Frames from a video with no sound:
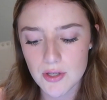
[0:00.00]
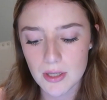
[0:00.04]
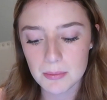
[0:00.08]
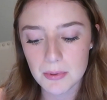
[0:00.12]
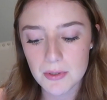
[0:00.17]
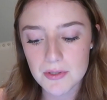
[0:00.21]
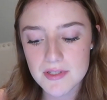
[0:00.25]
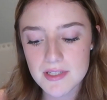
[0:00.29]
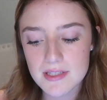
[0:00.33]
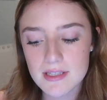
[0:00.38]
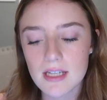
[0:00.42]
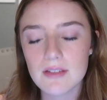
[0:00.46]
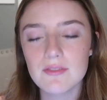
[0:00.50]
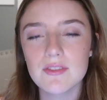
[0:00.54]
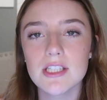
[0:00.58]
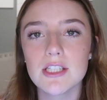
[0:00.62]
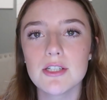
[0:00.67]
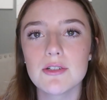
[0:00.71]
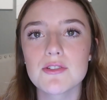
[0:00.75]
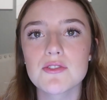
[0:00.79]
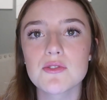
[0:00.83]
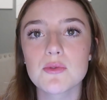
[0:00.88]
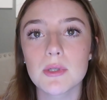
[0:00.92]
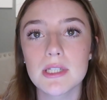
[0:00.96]
So I posted that
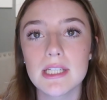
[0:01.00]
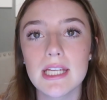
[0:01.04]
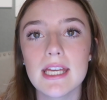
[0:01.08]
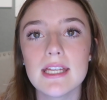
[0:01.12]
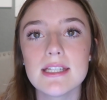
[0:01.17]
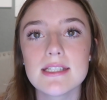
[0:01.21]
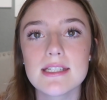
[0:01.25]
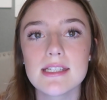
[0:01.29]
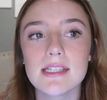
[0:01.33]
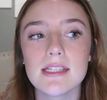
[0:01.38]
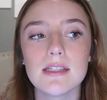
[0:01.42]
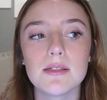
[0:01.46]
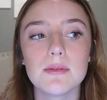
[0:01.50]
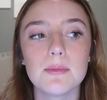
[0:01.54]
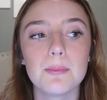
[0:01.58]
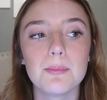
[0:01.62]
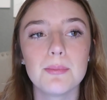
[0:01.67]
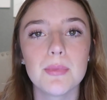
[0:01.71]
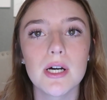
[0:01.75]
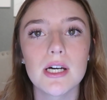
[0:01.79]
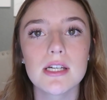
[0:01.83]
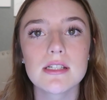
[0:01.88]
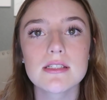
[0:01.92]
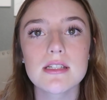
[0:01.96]
video in 2018,
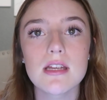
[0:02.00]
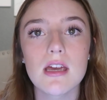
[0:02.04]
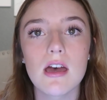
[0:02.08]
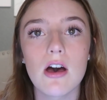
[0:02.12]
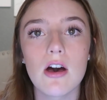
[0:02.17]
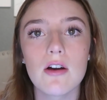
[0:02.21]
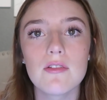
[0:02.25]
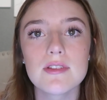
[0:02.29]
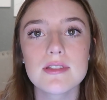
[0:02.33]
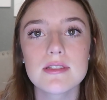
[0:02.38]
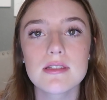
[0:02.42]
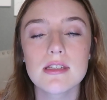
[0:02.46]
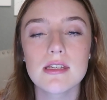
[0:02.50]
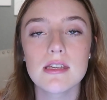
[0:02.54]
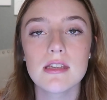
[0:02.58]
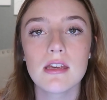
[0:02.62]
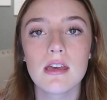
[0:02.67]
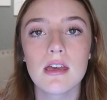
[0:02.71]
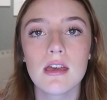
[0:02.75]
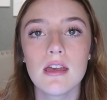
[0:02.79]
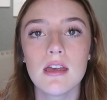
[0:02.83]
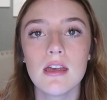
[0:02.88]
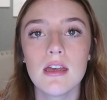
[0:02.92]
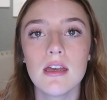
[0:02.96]
but
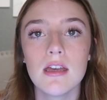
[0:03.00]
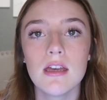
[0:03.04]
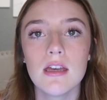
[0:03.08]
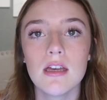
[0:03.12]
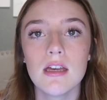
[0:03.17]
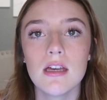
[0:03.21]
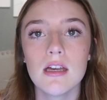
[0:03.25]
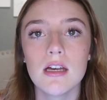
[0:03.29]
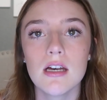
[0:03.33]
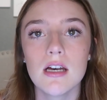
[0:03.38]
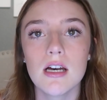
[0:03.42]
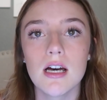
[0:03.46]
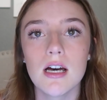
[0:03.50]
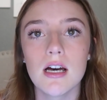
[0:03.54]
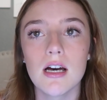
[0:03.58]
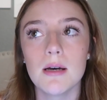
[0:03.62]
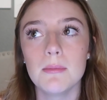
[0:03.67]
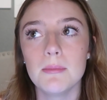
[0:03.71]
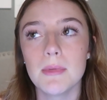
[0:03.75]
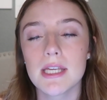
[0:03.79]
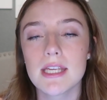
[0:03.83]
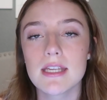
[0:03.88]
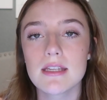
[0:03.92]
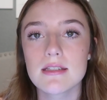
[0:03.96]
obviously
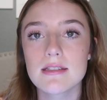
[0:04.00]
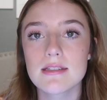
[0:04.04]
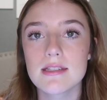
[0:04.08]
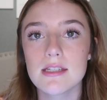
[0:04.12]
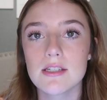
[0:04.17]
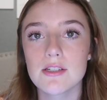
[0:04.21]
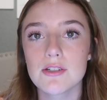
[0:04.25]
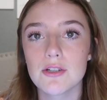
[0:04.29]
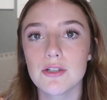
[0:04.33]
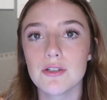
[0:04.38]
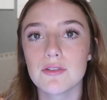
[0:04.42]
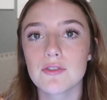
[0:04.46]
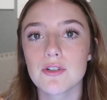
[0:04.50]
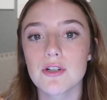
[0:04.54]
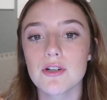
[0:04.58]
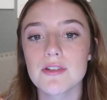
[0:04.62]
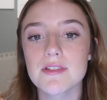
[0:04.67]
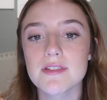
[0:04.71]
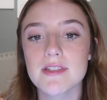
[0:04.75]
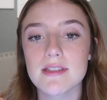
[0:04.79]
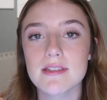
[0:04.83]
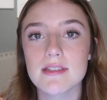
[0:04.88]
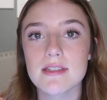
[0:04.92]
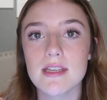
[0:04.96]
making senior
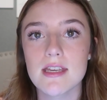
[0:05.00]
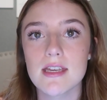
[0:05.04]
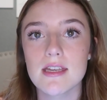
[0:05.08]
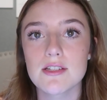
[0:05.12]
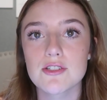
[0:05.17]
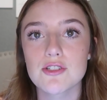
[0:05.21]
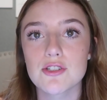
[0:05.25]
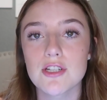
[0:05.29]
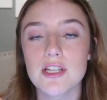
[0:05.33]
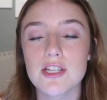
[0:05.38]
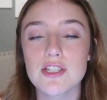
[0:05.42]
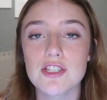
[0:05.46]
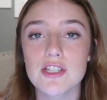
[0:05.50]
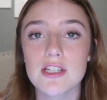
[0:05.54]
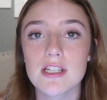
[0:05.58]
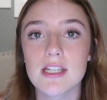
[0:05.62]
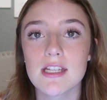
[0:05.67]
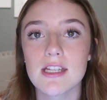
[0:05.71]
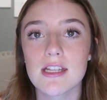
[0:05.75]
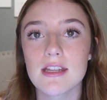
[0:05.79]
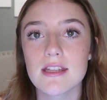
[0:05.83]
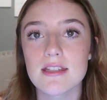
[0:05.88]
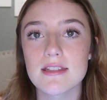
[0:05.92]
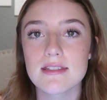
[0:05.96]
overalls is a tradition
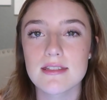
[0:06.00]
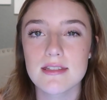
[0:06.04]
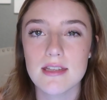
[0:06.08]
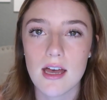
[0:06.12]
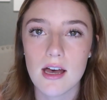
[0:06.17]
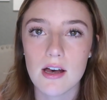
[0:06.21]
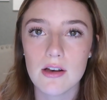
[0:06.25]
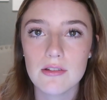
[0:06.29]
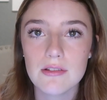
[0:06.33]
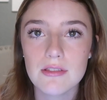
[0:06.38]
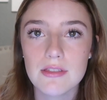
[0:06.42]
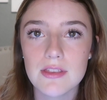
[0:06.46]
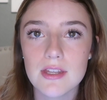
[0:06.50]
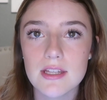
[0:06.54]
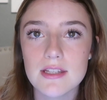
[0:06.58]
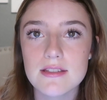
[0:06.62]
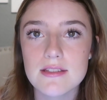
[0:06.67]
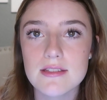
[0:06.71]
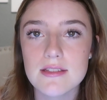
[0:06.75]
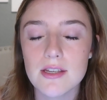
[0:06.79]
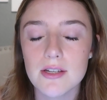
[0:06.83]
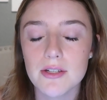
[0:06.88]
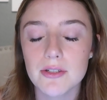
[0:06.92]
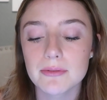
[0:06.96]
in the South,
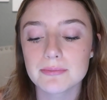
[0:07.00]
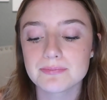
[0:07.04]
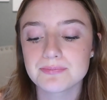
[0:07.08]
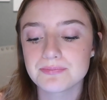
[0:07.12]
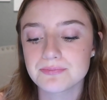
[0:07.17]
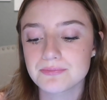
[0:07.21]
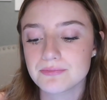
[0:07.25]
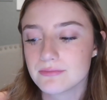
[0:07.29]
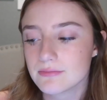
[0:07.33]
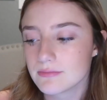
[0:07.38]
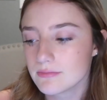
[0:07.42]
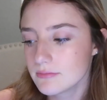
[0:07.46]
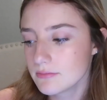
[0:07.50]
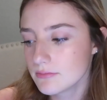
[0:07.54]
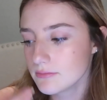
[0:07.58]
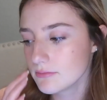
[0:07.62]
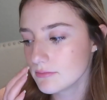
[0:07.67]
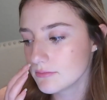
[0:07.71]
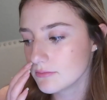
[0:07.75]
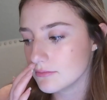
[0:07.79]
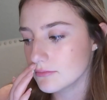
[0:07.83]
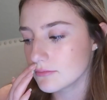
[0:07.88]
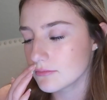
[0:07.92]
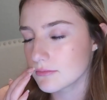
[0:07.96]
and so
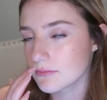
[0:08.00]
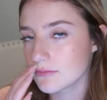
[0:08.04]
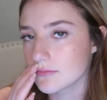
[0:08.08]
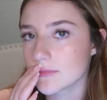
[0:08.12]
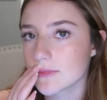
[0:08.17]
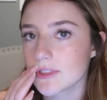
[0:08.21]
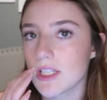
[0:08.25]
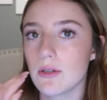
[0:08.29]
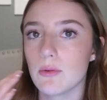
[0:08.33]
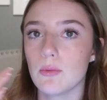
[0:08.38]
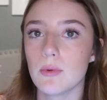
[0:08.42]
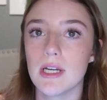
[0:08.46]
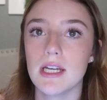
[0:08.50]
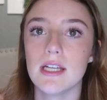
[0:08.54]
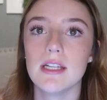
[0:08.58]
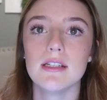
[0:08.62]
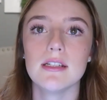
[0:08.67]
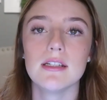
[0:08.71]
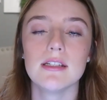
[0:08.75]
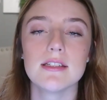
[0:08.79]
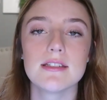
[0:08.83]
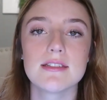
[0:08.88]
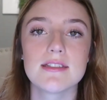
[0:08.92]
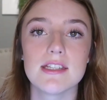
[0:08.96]

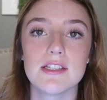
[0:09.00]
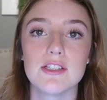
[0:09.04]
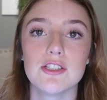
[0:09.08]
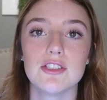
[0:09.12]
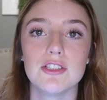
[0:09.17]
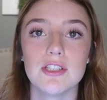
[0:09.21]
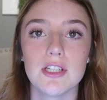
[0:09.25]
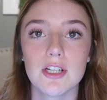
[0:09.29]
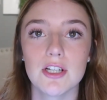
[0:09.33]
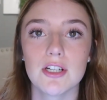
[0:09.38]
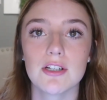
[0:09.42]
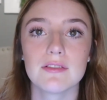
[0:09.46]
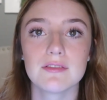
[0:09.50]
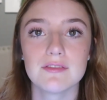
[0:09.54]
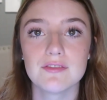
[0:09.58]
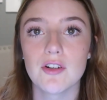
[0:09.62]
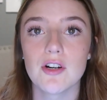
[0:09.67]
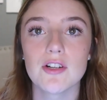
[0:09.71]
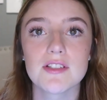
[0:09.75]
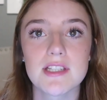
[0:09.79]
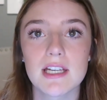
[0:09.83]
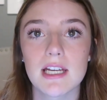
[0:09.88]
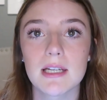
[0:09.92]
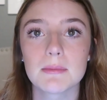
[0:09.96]
when senior year
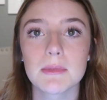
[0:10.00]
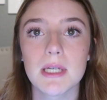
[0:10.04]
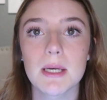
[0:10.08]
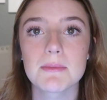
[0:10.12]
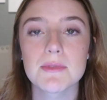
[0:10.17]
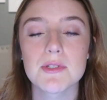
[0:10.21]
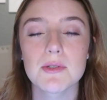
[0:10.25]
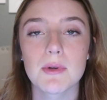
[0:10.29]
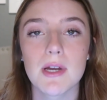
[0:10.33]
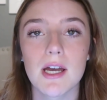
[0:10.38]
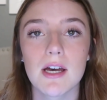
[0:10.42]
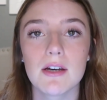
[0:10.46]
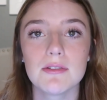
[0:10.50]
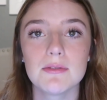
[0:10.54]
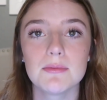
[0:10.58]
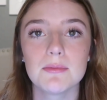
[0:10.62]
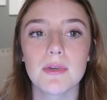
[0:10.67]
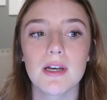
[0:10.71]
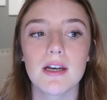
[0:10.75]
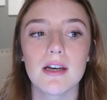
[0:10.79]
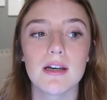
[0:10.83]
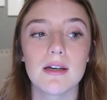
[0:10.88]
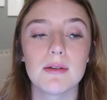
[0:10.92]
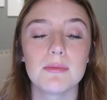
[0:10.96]
fall time comes
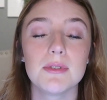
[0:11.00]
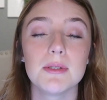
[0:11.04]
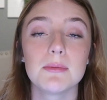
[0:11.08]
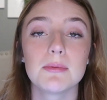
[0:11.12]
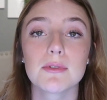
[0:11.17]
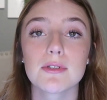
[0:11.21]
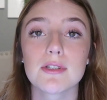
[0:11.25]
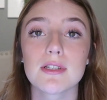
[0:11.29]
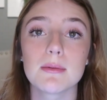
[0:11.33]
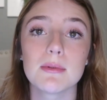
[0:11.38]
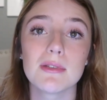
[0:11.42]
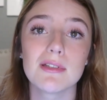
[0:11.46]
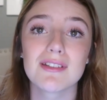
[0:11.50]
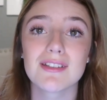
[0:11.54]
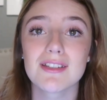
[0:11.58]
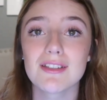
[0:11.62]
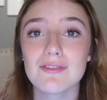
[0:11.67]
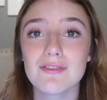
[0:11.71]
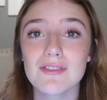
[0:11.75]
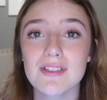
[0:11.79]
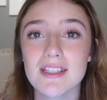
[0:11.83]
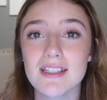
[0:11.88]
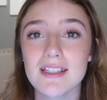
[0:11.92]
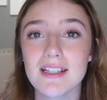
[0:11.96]
around, people are gonna be
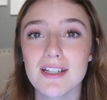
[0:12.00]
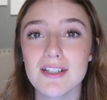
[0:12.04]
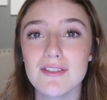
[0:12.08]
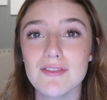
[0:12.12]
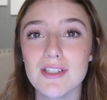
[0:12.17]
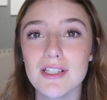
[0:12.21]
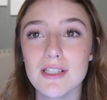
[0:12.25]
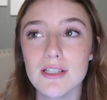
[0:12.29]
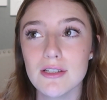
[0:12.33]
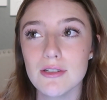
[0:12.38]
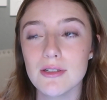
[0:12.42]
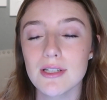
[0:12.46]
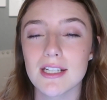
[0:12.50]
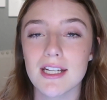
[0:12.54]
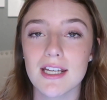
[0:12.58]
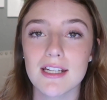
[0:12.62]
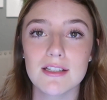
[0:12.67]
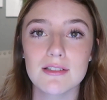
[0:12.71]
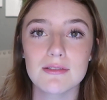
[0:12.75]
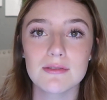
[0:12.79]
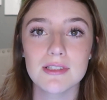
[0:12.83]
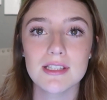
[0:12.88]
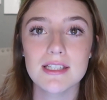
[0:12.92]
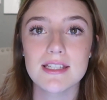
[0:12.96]
looking for that kind of video, and I
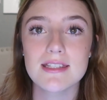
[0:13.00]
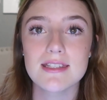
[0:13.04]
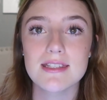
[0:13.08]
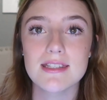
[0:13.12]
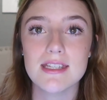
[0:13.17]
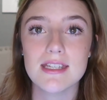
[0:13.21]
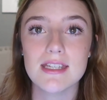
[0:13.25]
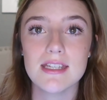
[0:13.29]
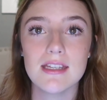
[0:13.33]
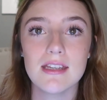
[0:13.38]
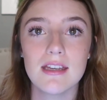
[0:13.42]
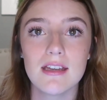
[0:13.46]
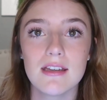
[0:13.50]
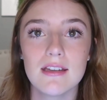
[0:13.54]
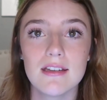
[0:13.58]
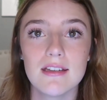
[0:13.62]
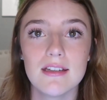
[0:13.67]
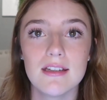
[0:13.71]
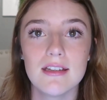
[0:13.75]
didn't really see